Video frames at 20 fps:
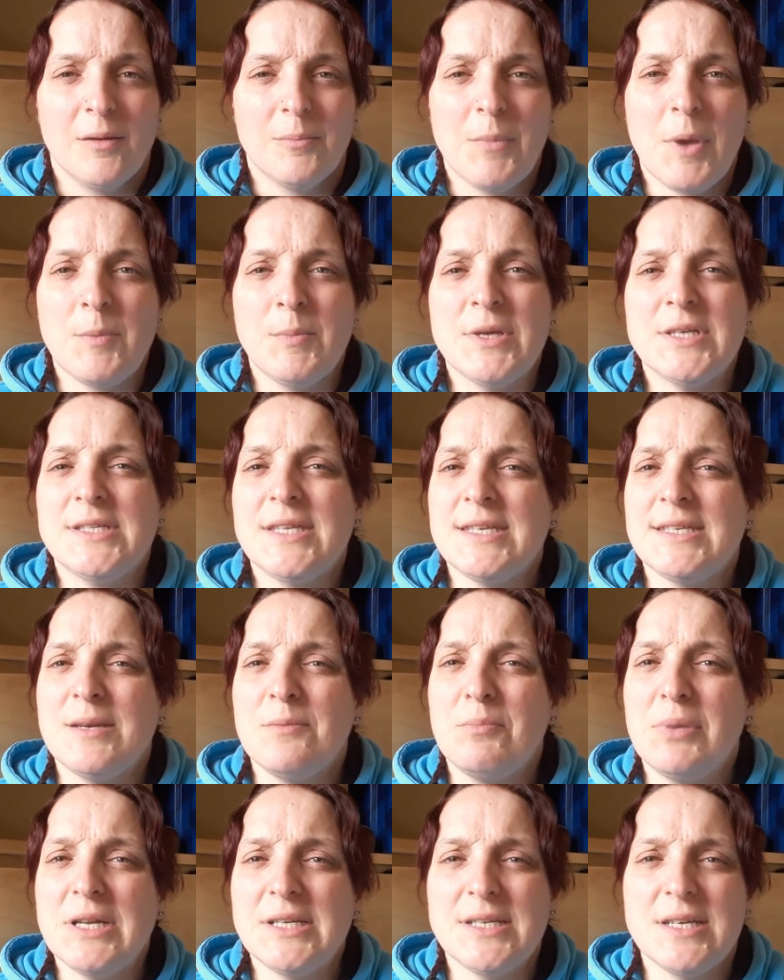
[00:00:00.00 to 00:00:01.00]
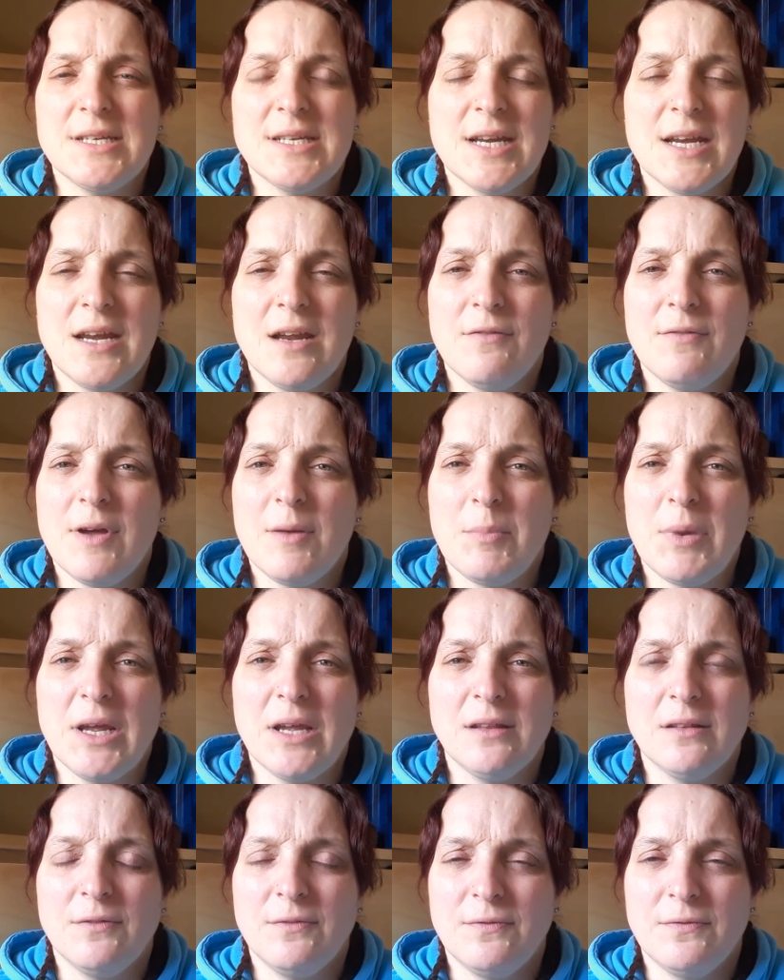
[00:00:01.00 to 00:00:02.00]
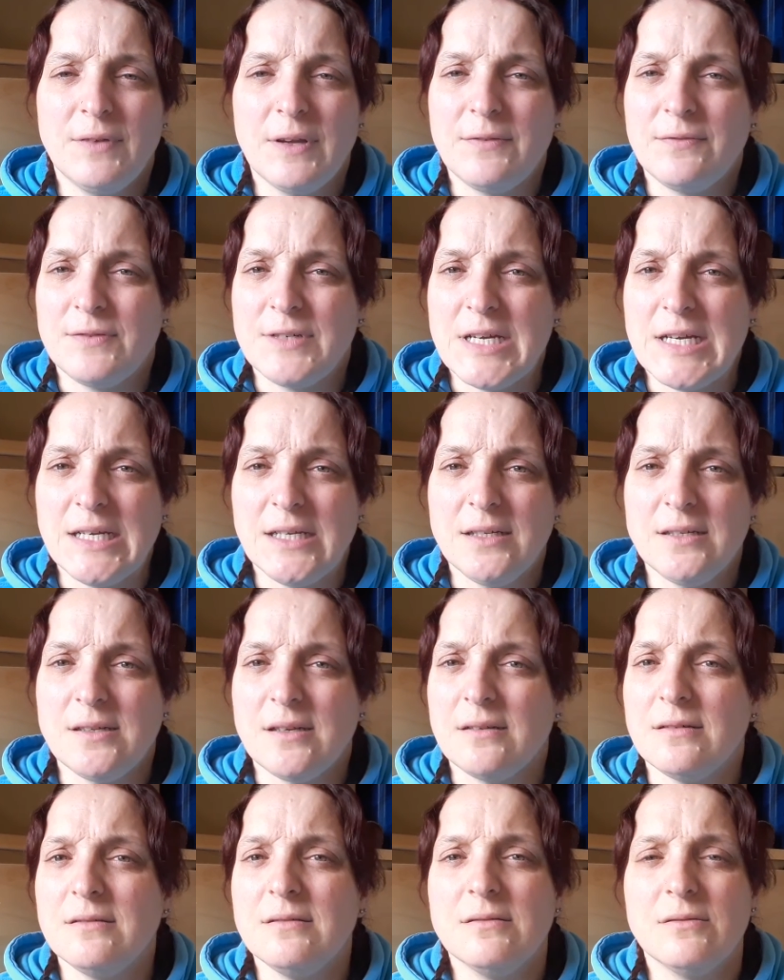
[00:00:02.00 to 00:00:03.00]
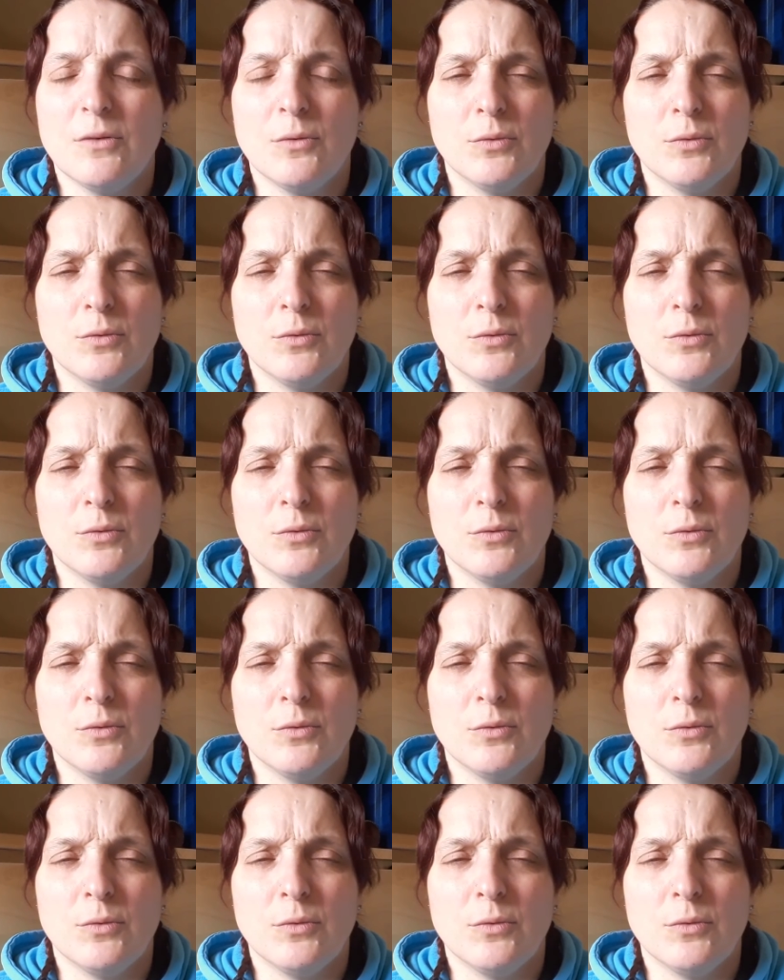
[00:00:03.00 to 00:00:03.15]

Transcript: Maybe it's the simplicity of it being the 50s and,